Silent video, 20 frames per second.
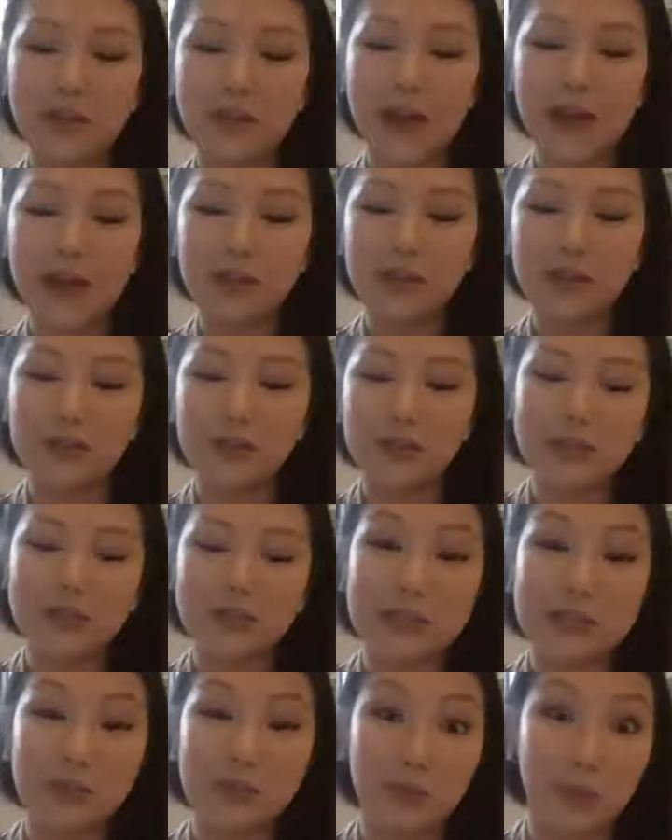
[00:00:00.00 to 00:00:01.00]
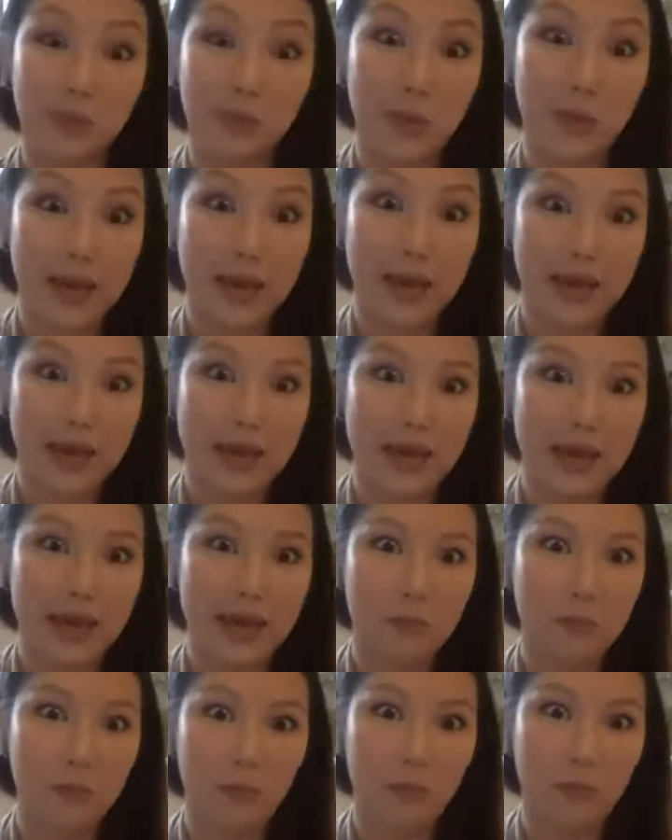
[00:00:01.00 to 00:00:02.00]
I used to be way
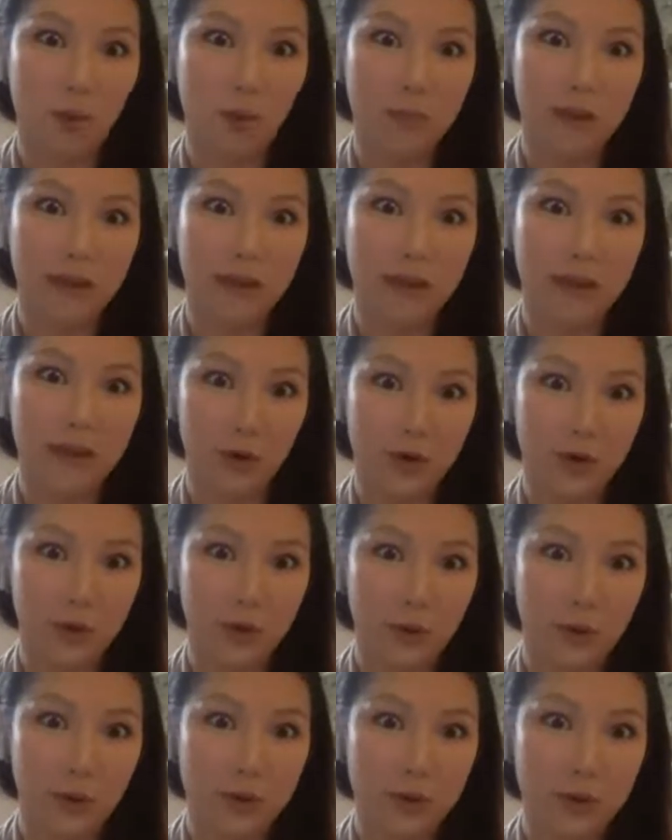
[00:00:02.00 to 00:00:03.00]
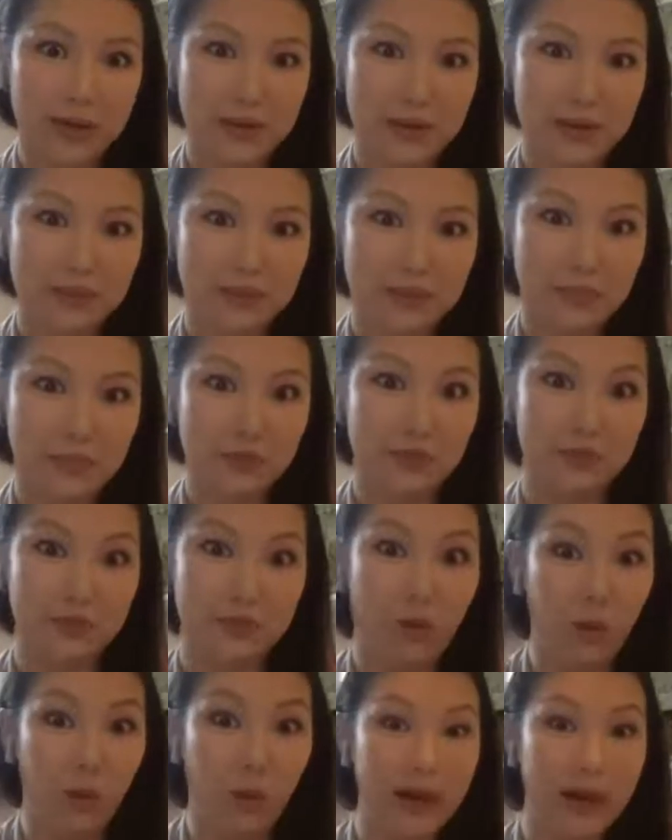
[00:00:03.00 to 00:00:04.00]
more paranoid
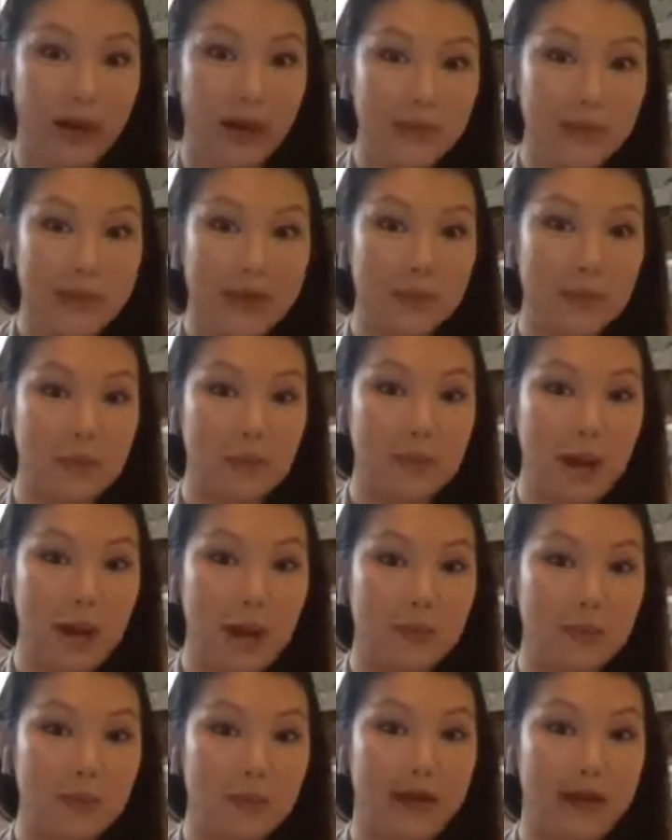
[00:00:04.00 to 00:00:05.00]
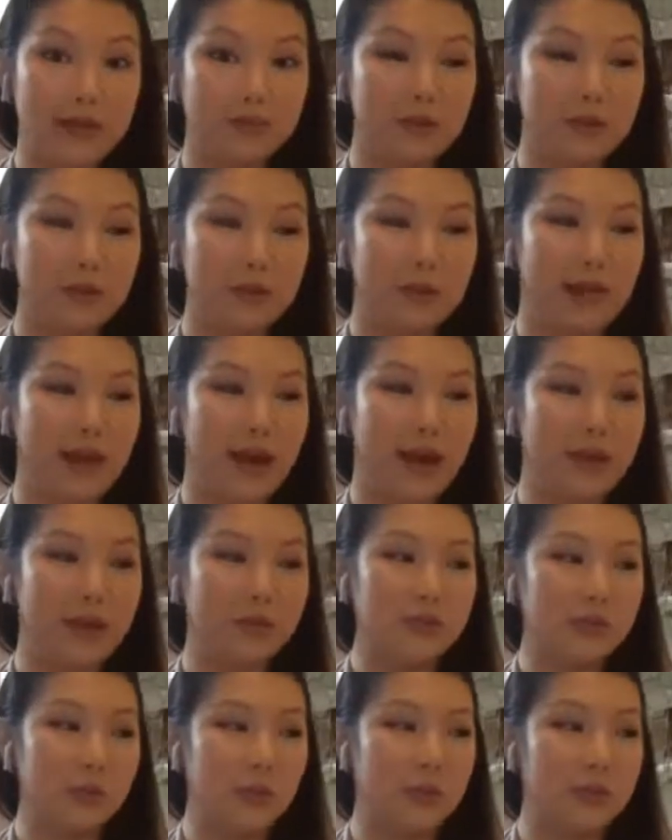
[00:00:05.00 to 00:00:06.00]
before I became a mom. Like I feel like I
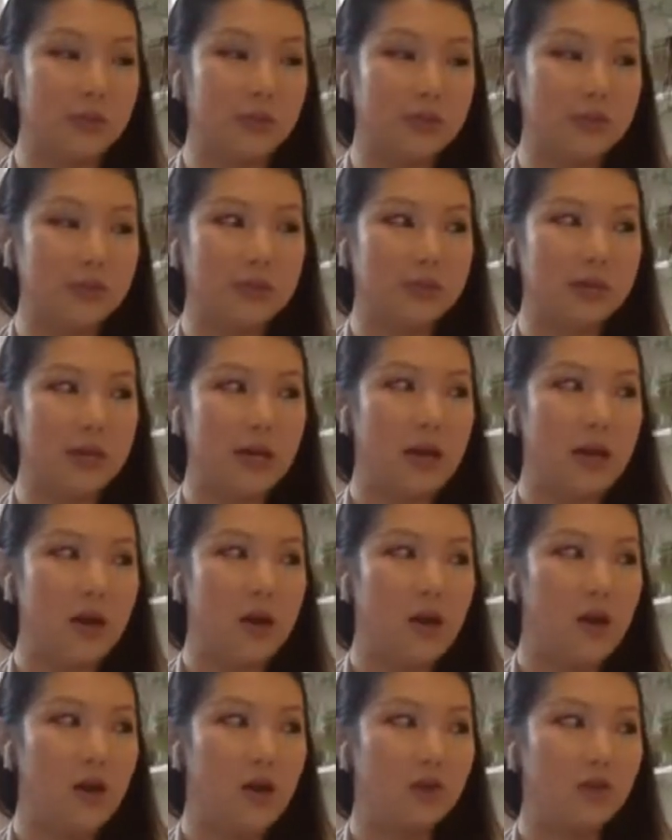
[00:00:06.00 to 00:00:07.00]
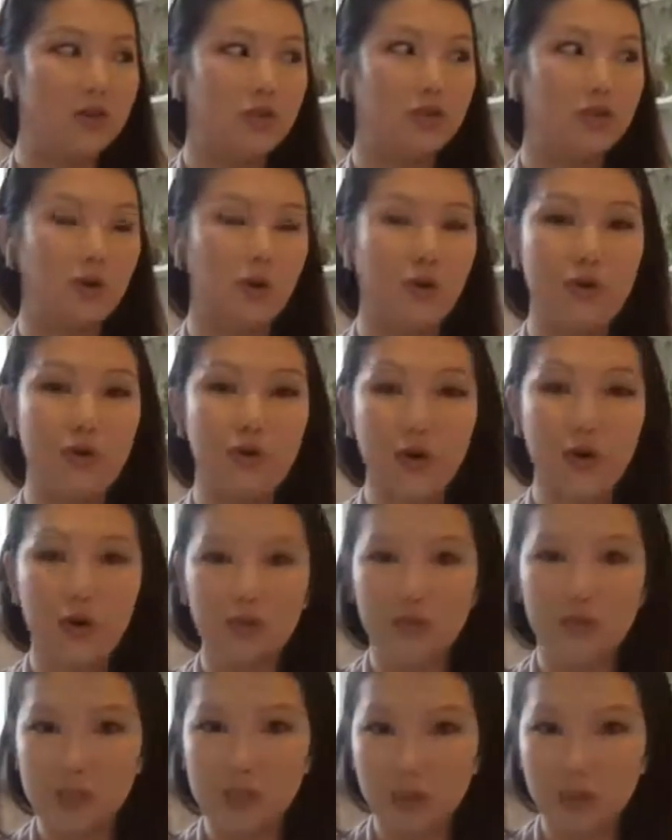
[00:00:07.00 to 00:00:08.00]
was always so
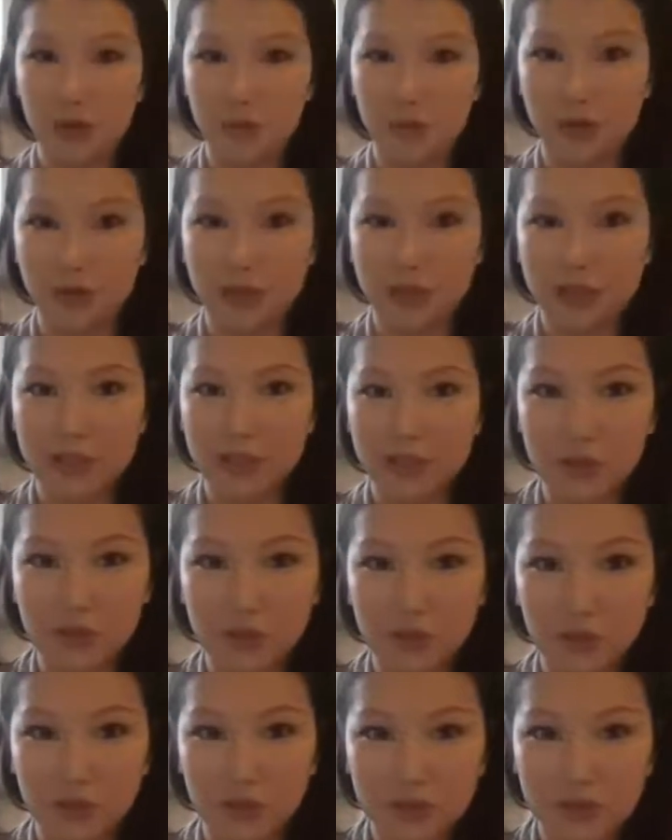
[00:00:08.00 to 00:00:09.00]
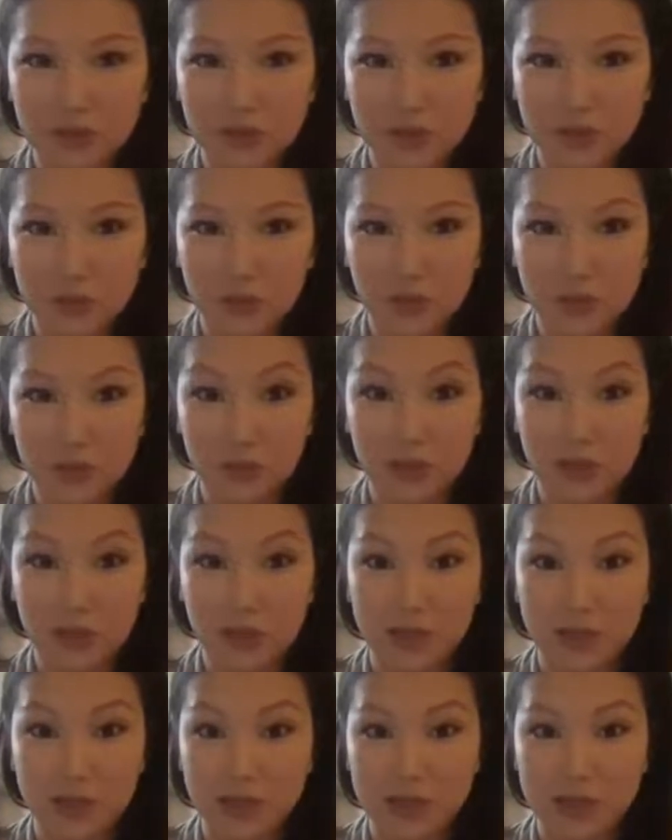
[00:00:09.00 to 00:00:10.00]
nervous about bringing children into the world
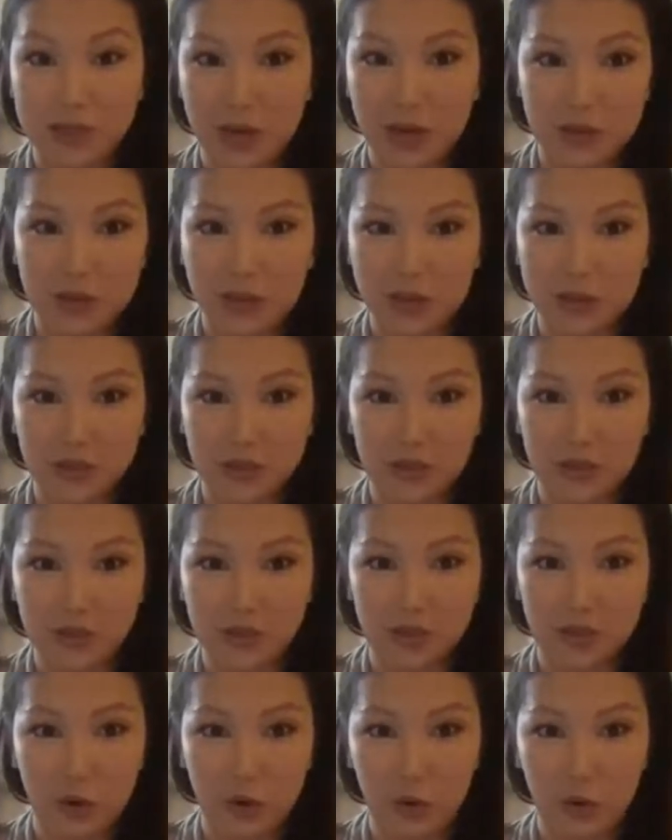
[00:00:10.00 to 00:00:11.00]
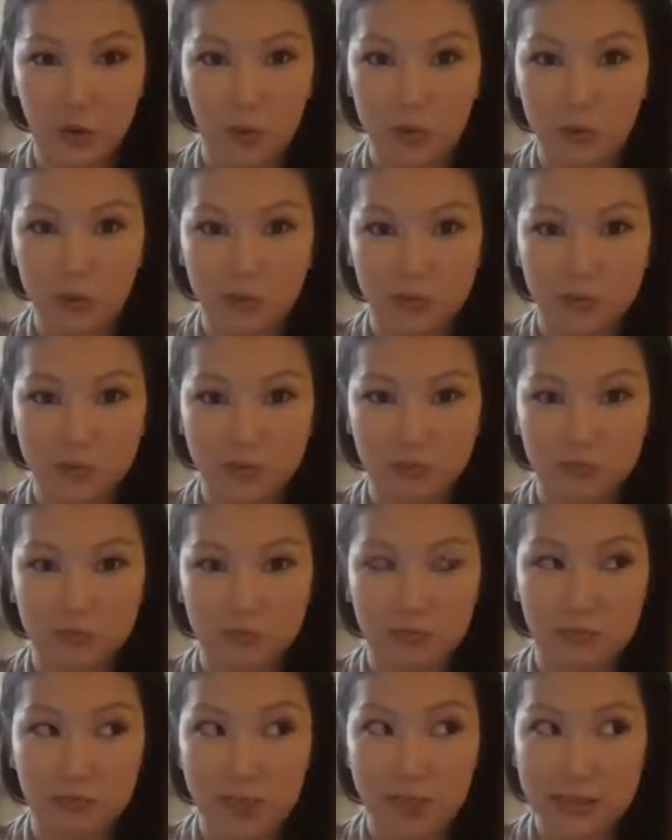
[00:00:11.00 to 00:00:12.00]
because everything is just so
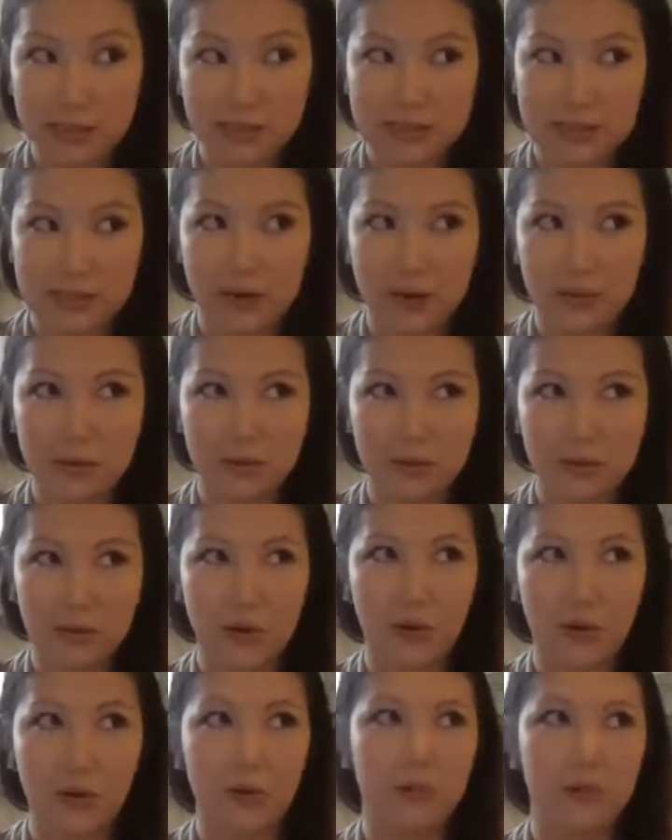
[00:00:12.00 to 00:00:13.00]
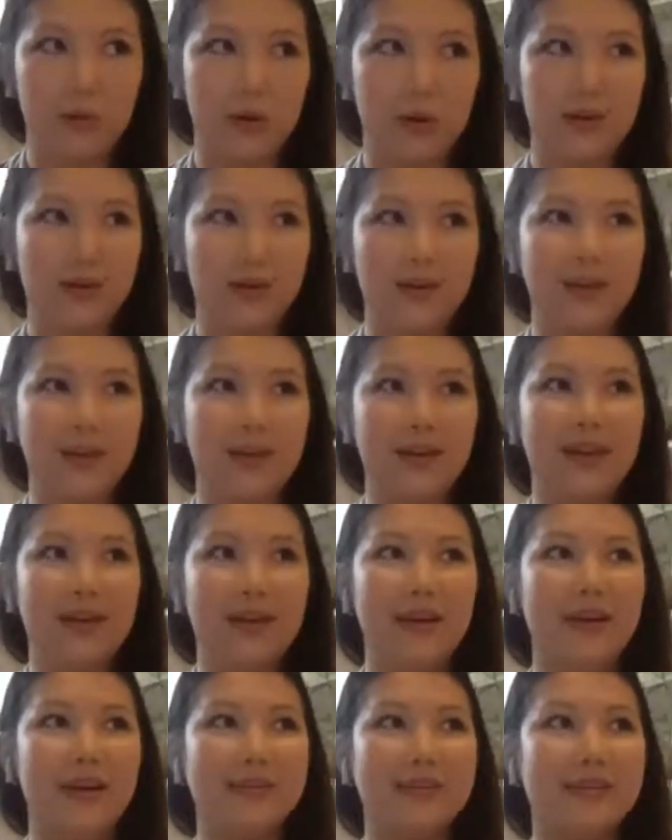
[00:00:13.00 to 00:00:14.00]
messed up. But
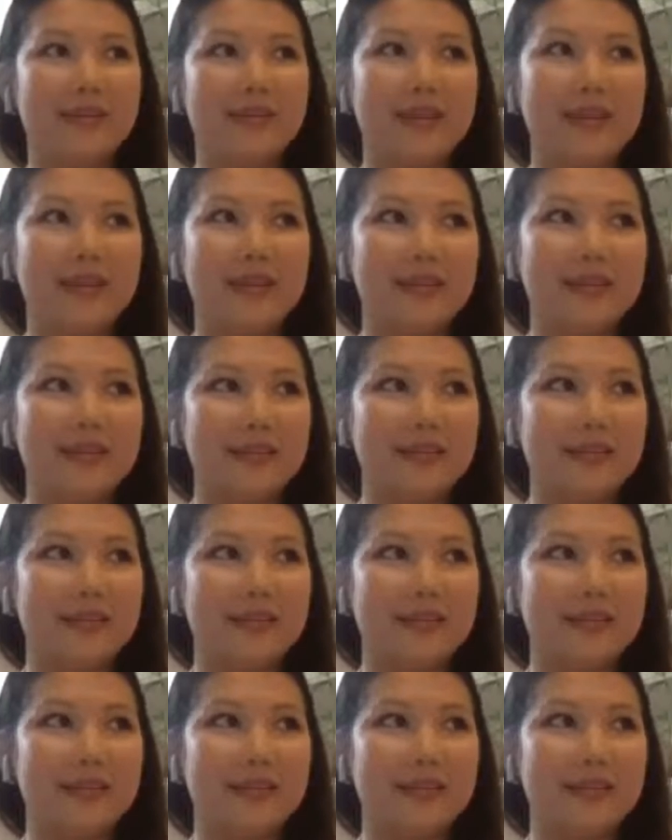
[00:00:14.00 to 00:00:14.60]
since